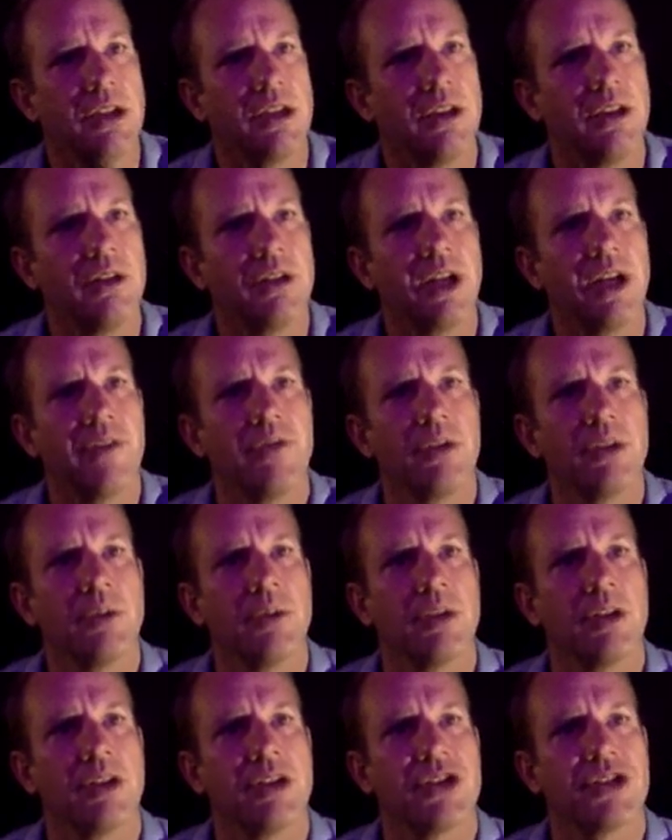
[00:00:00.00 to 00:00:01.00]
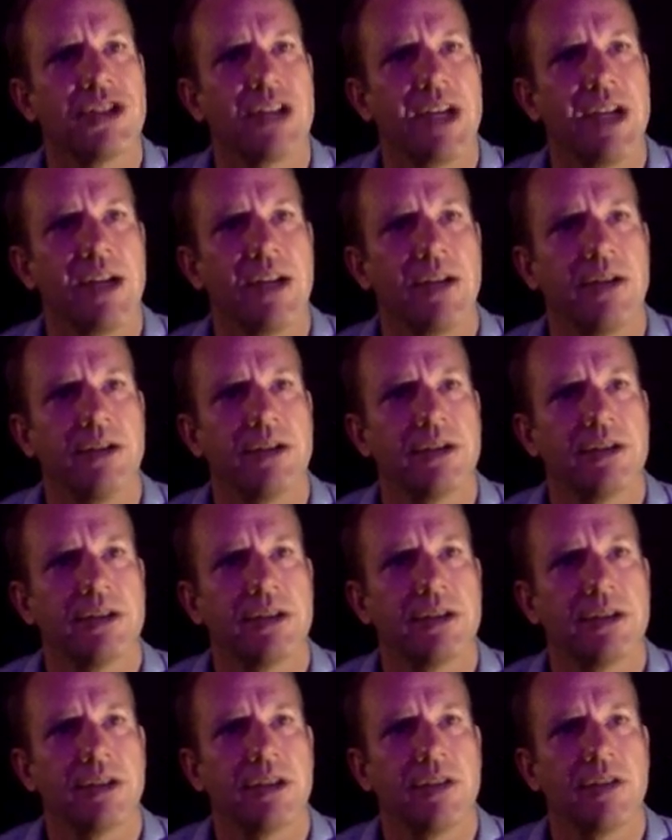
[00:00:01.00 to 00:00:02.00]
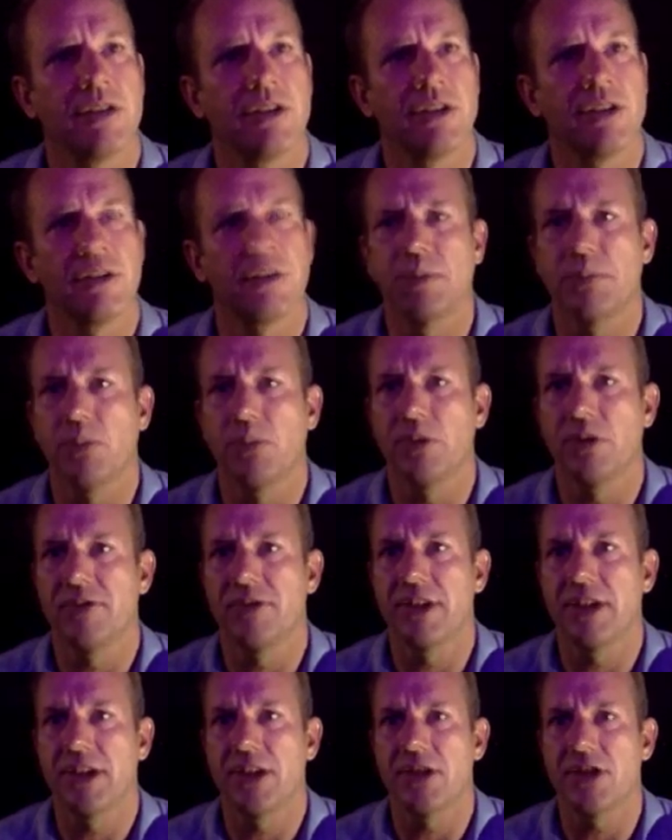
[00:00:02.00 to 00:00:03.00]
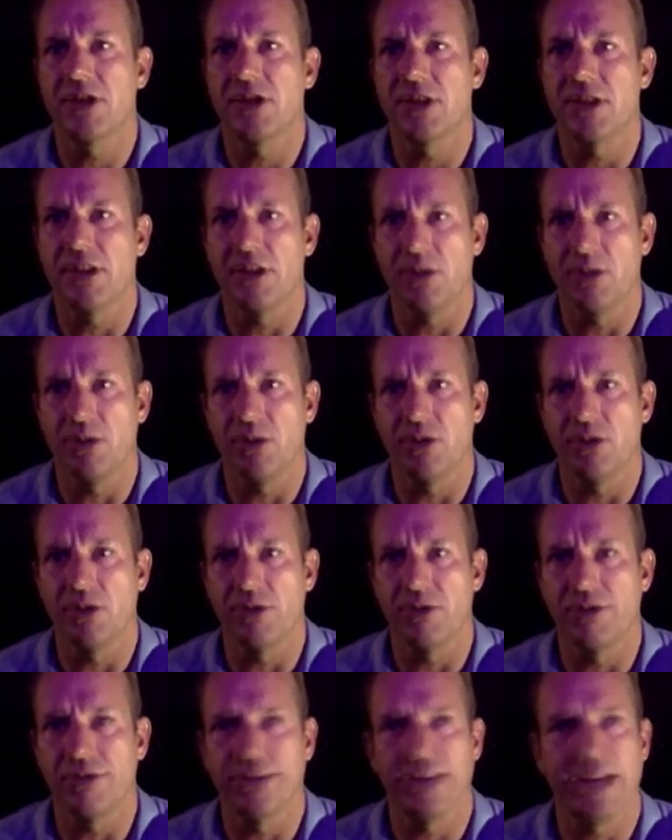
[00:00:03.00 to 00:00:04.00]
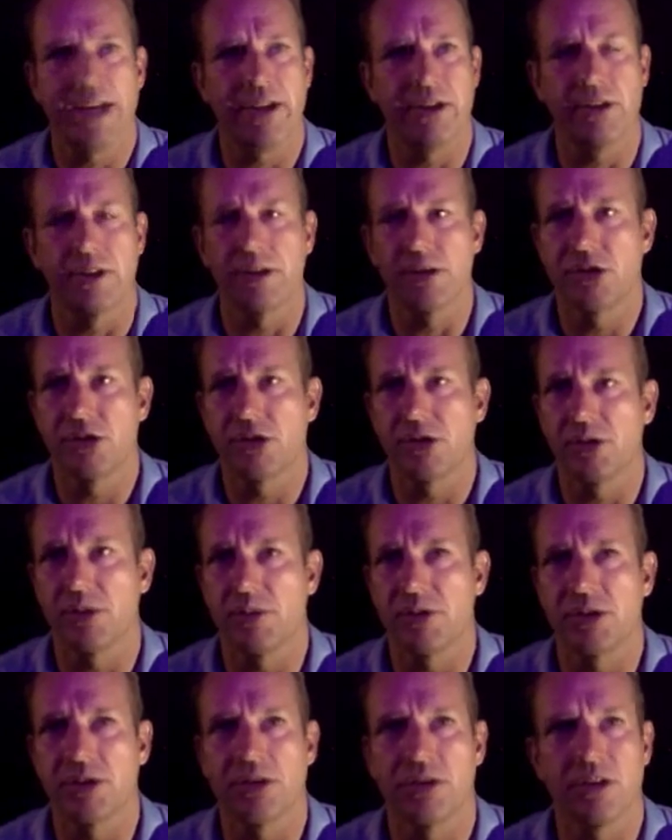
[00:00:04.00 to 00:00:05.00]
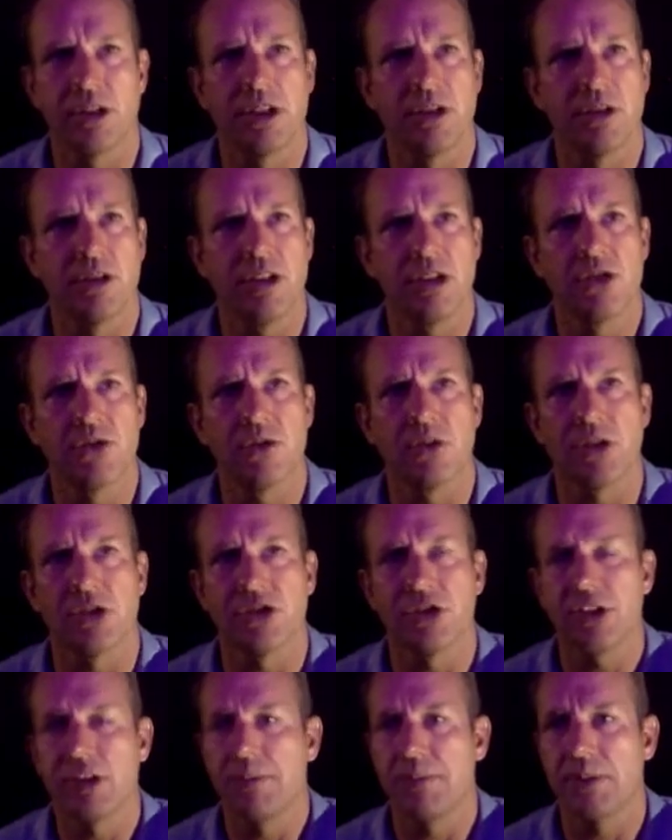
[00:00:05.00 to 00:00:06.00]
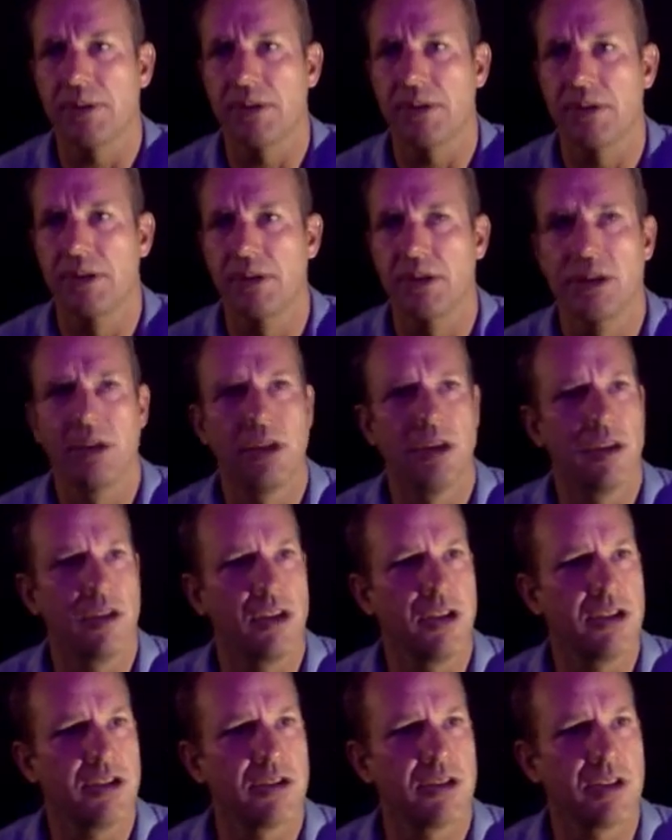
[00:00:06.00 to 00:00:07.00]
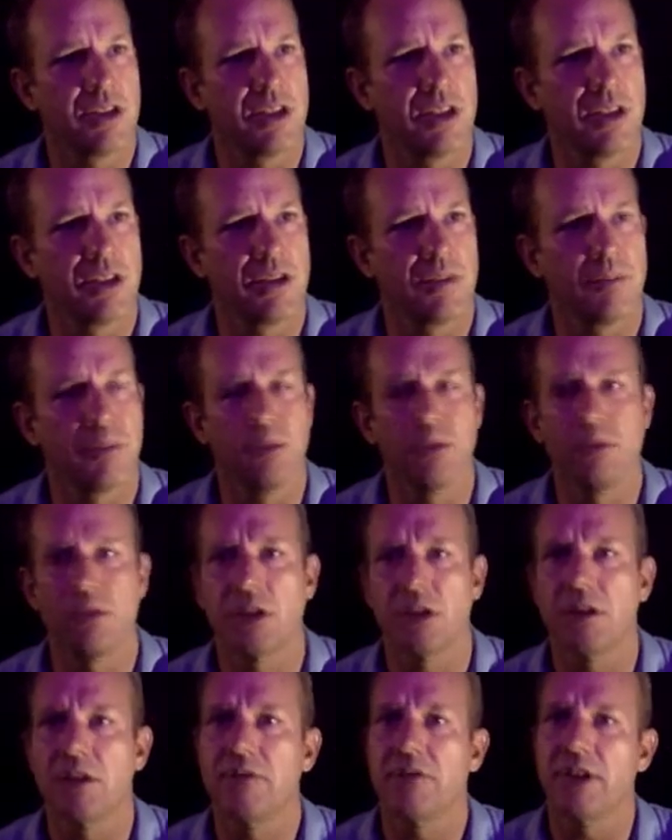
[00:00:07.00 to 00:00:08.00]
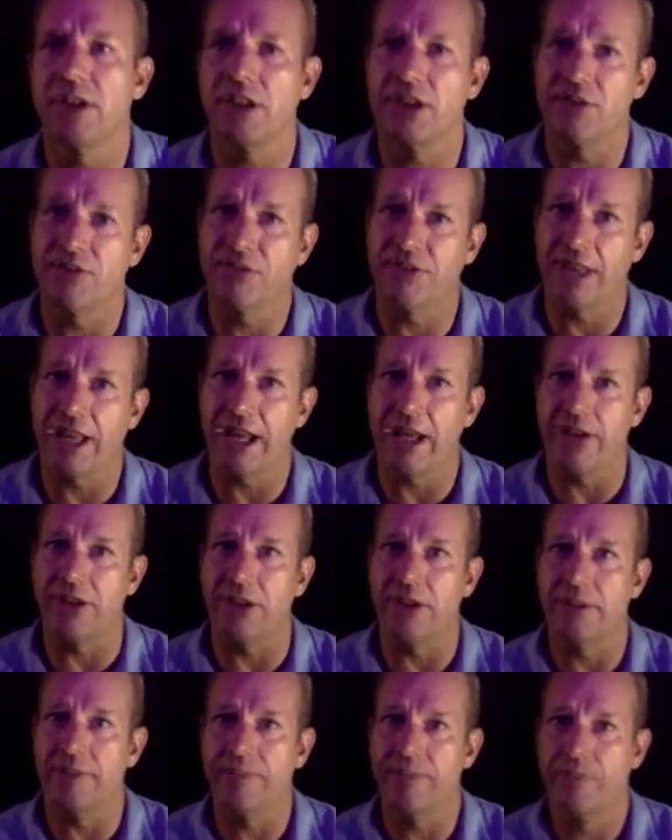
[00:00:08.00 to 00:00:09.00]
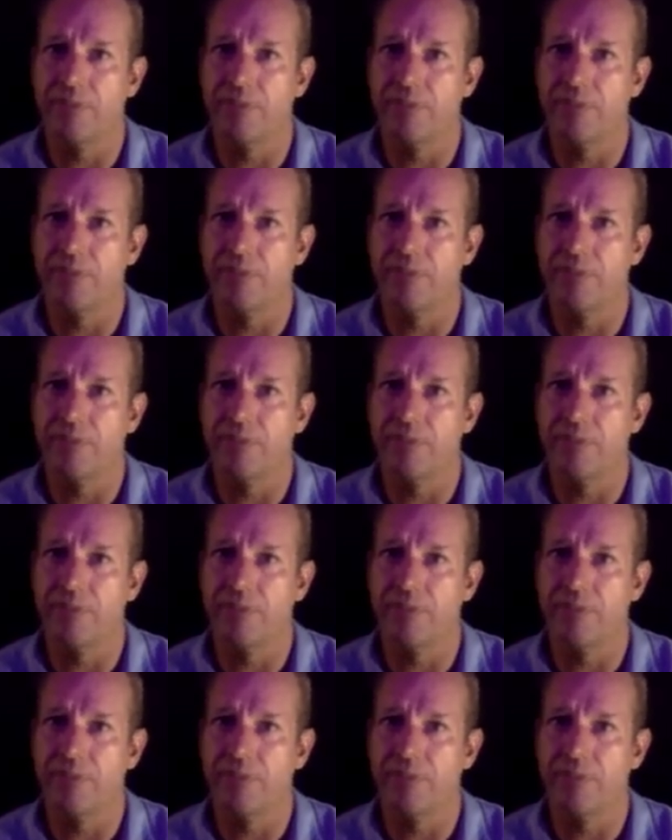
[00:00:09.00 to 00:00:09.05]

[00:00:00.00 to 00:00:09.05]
They're everywhere south of the current point of tangency. Those are flatter slopes along here. These are all steeper. This thing, the blue curve, is flatter.